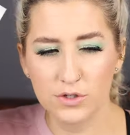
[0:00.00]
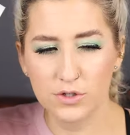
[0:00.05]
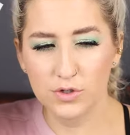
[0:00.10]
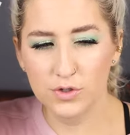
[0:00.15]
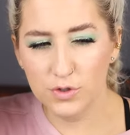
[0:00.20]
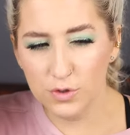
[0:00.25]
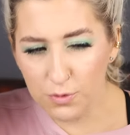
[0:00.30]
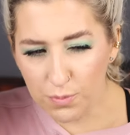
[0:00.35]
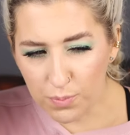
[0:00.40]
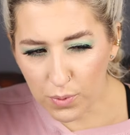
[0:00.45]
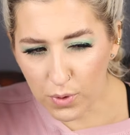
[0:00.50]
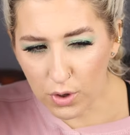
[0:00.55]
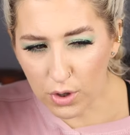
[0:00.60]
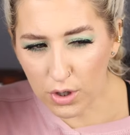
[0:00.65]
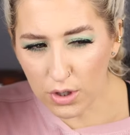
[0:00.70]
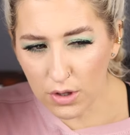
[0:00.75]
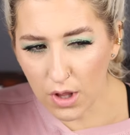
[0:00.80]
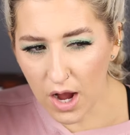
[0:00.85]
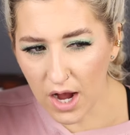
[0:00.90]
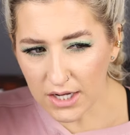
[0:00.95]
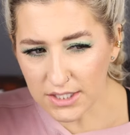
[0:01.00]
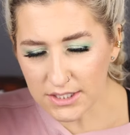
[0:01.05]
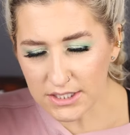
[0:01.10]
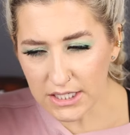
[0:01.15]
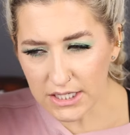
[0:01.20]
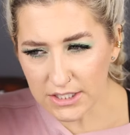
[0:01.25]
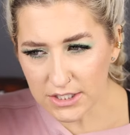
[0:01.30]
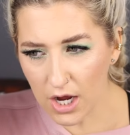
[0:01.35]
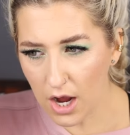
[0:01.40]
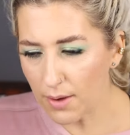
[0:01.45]
super
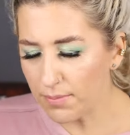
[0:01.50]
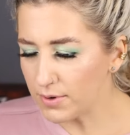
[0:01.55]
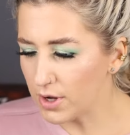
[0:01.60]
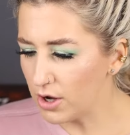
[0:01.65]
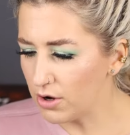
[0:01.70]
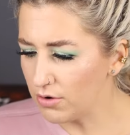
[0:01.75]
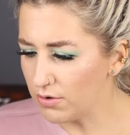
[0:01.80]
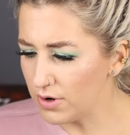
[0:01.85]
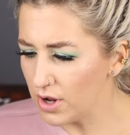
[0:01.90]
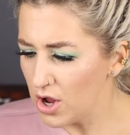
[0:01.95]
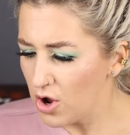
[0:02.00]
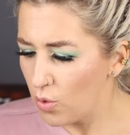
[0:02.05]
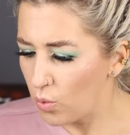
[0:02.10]
glossy top coat.